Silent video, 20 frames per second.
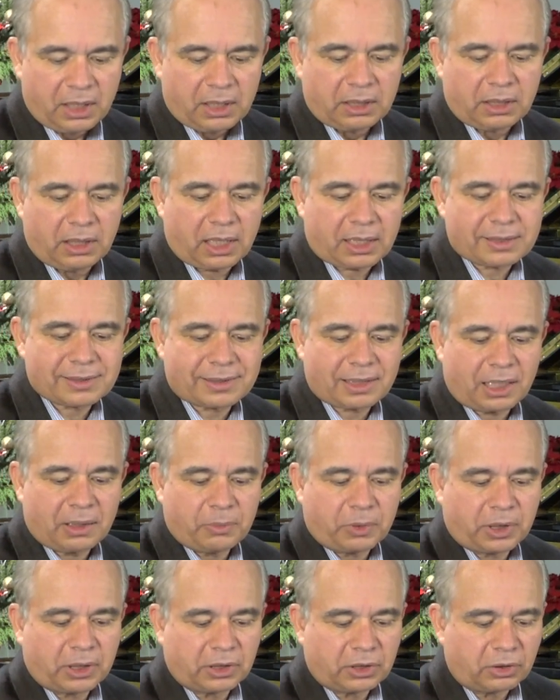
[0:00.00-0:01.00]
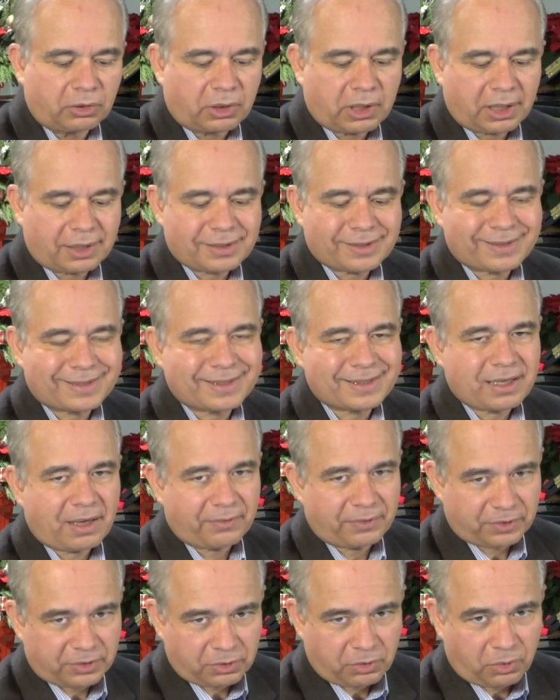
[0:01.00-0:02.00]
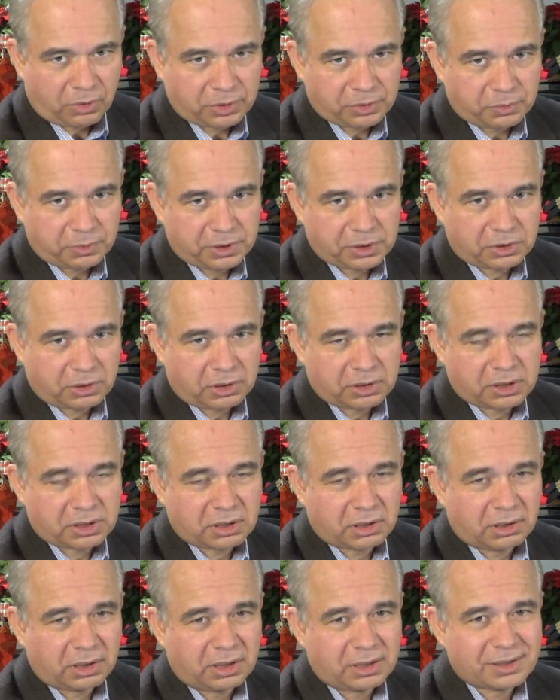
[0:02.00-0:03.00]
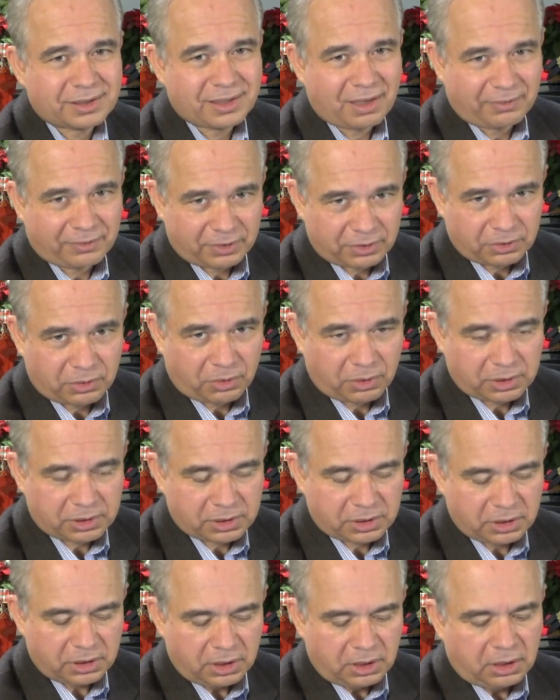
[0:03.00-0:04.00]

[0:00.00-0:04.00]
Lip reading: Next time we're going to look at 7th chords. We start studying 7th chords.